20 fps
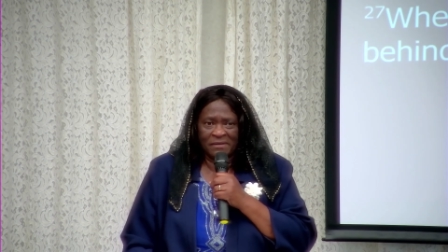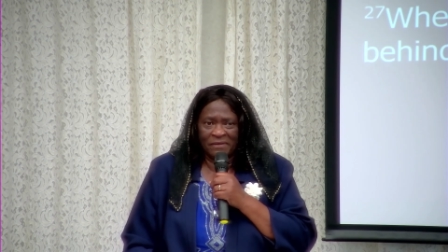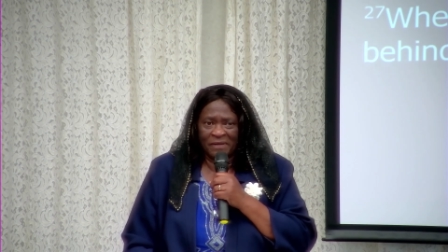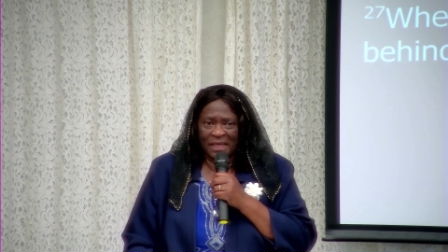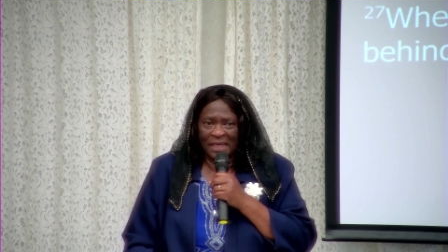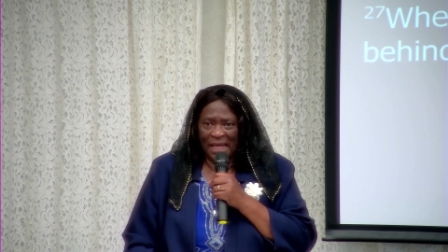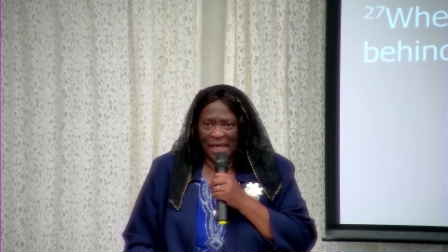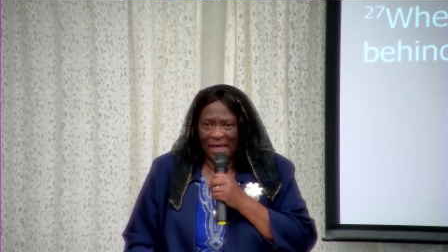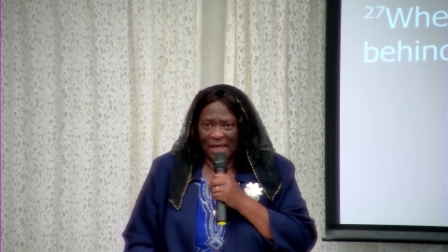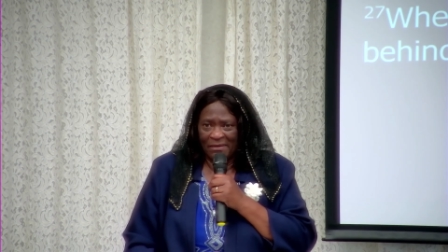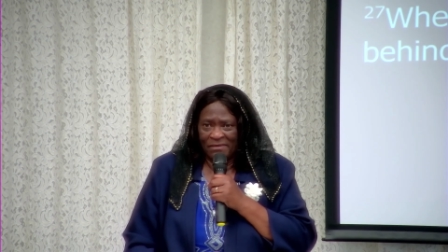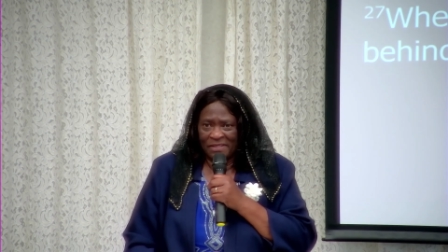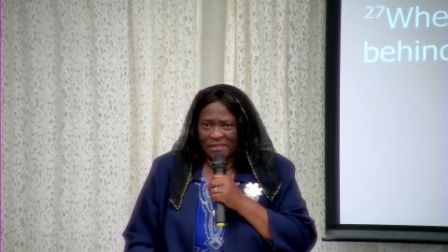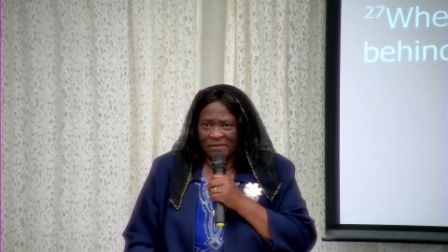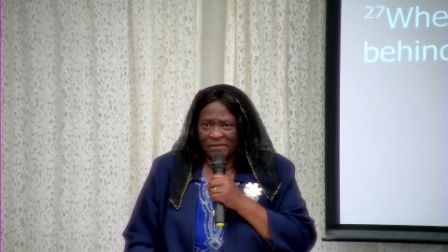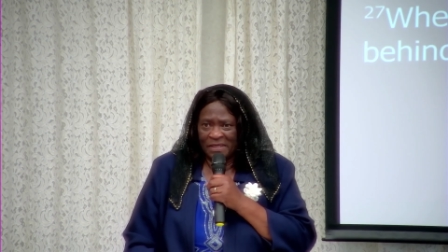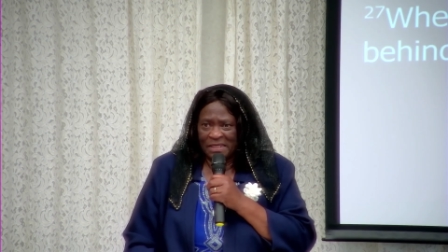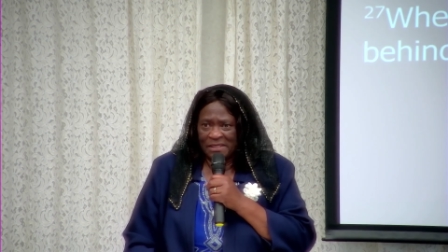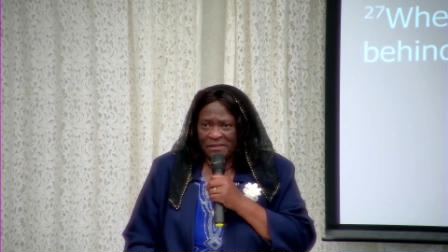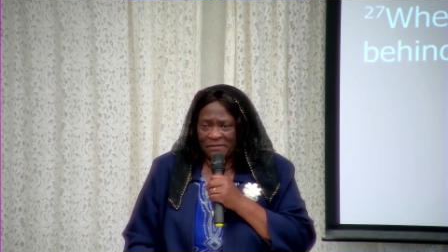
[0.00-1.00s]
of lives
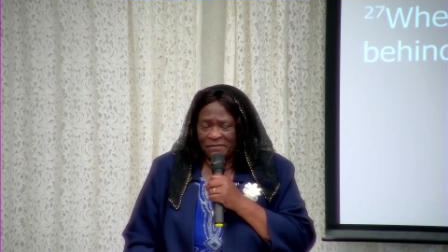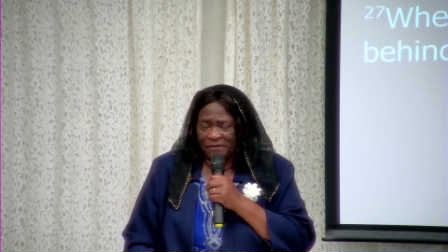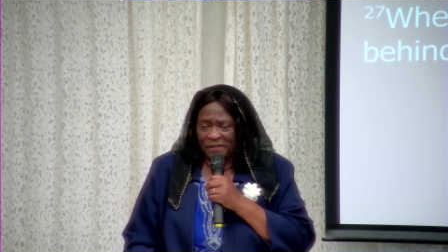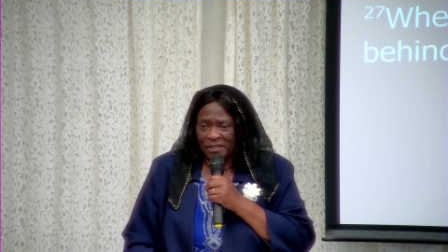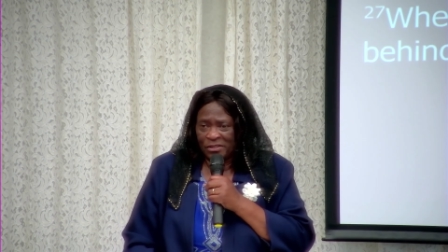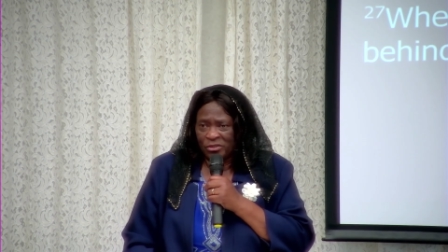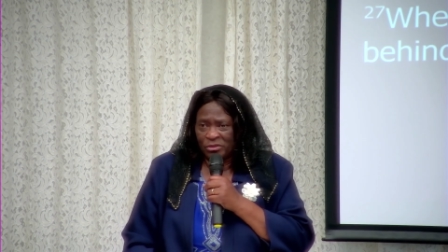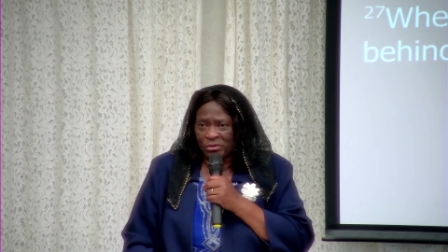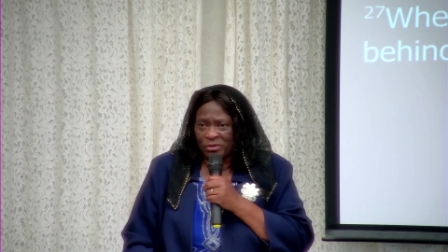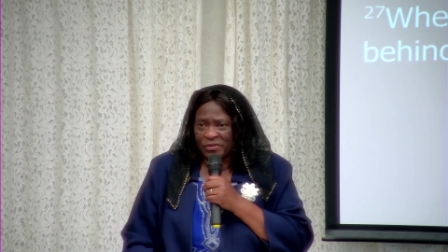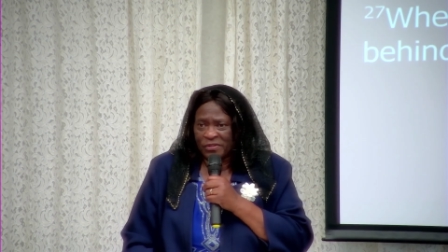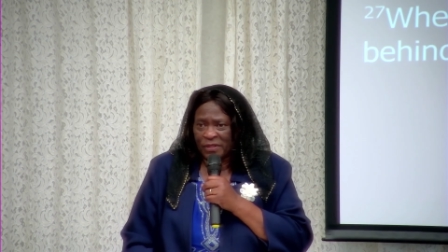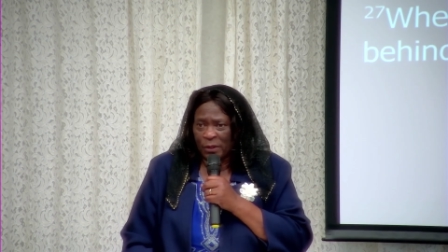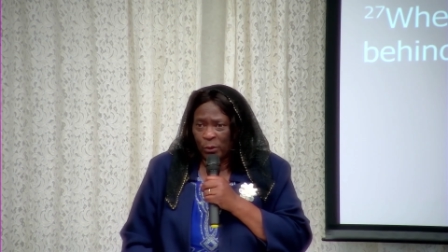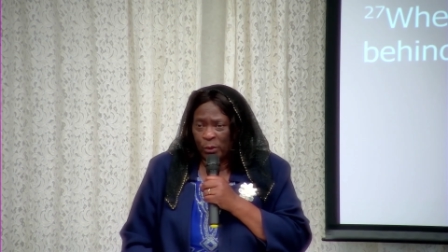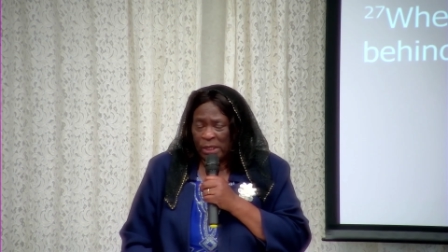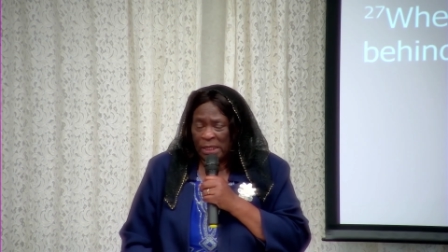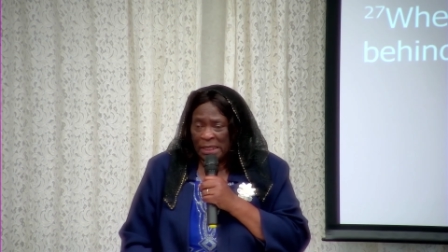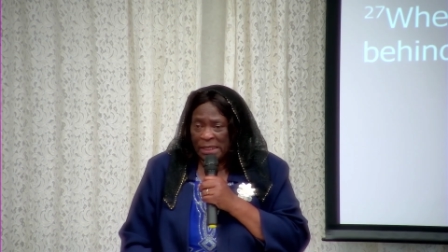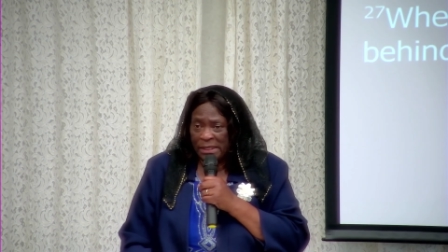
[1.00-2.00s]
of individuals that
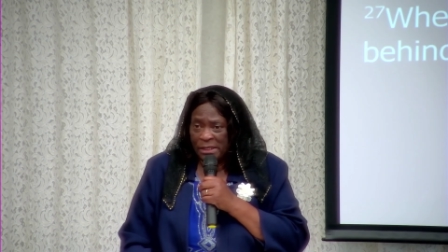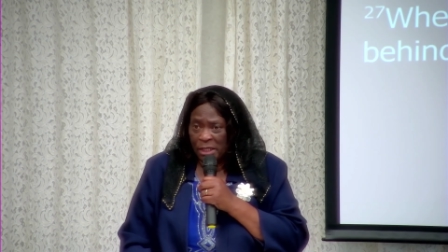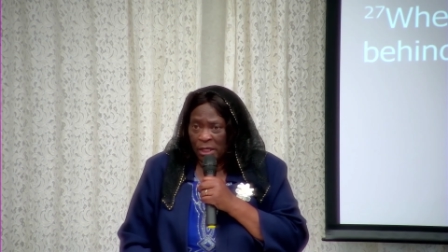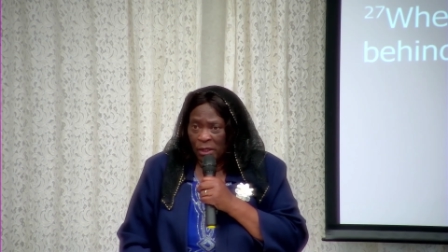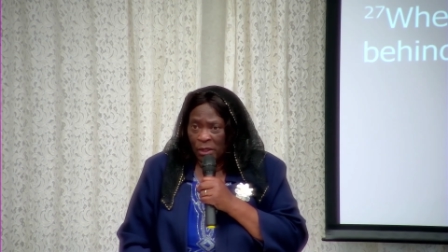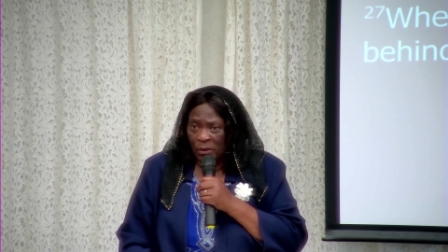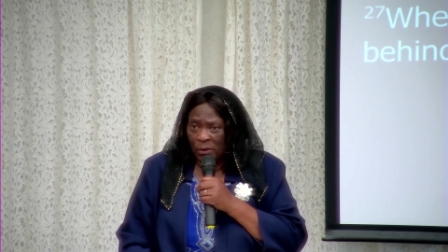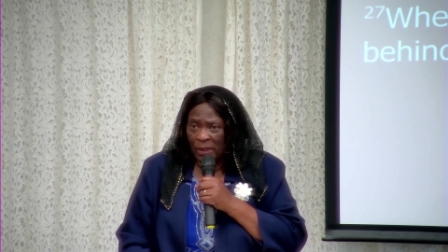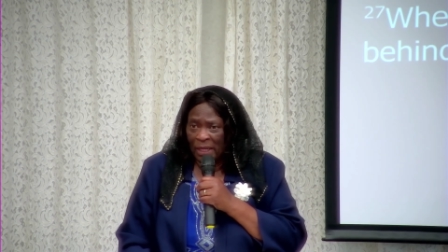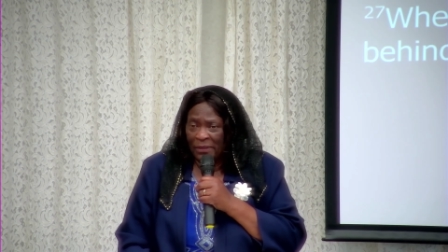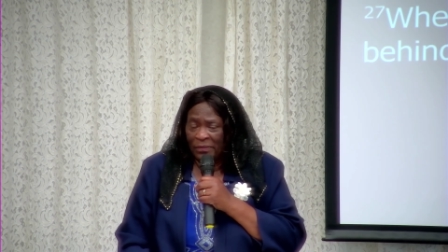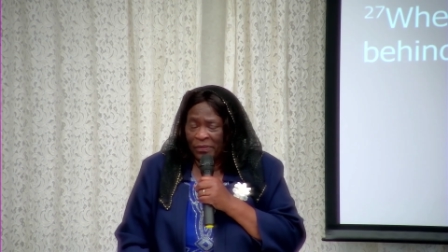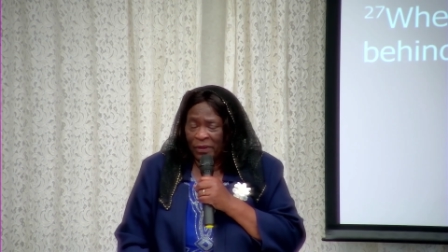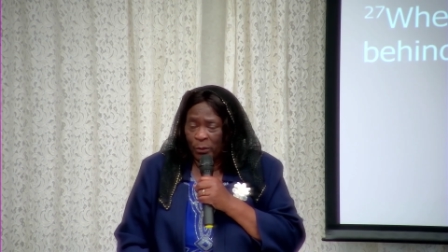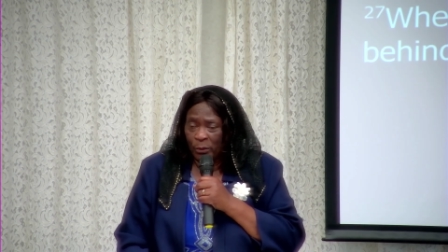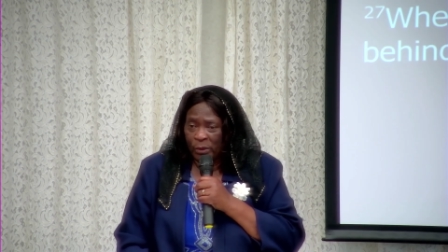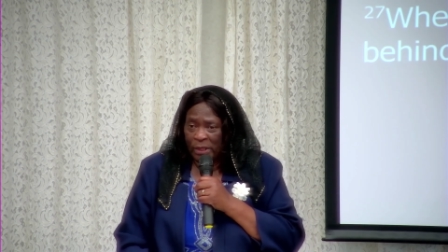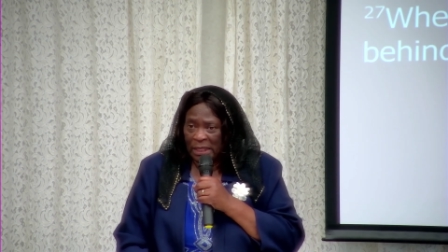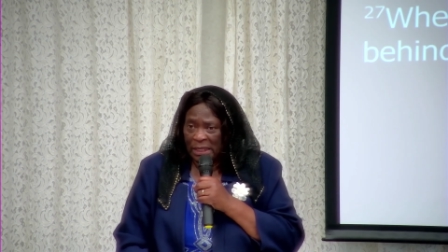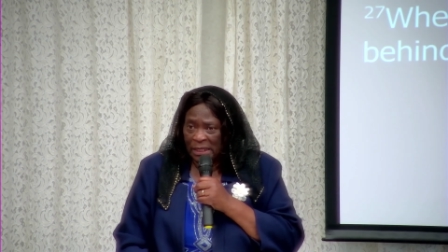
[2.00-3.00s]
we know and
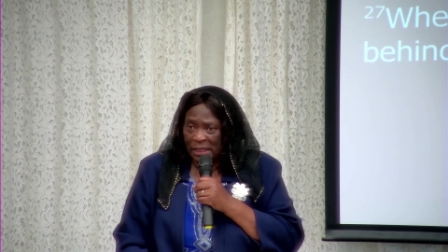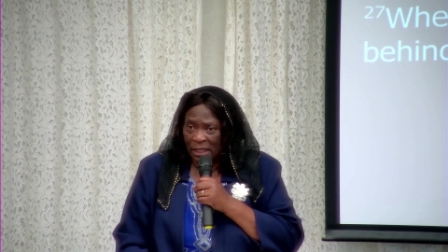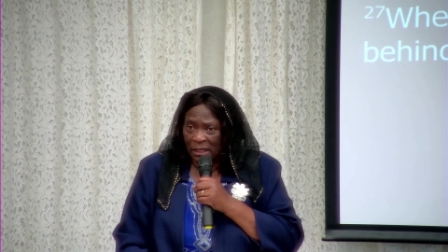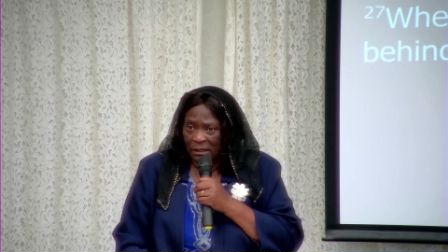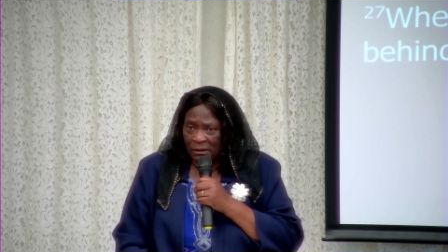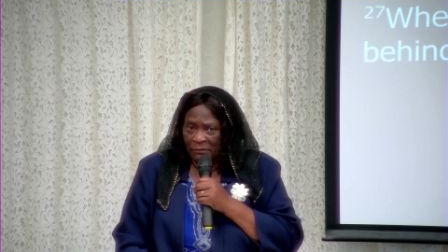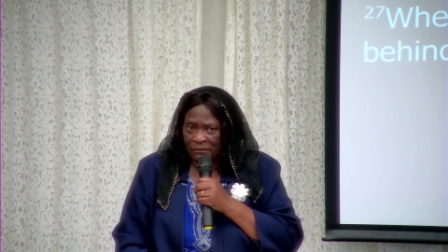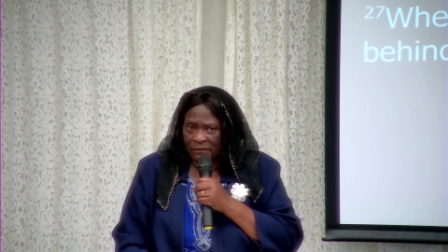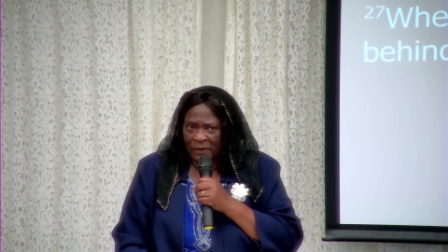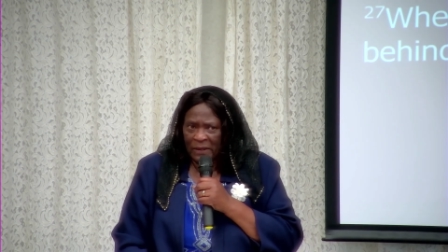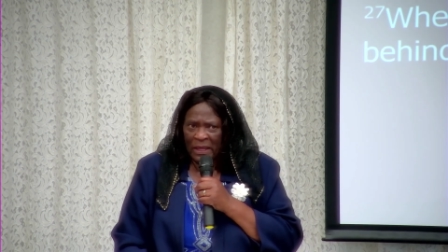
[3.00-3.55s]
that we love,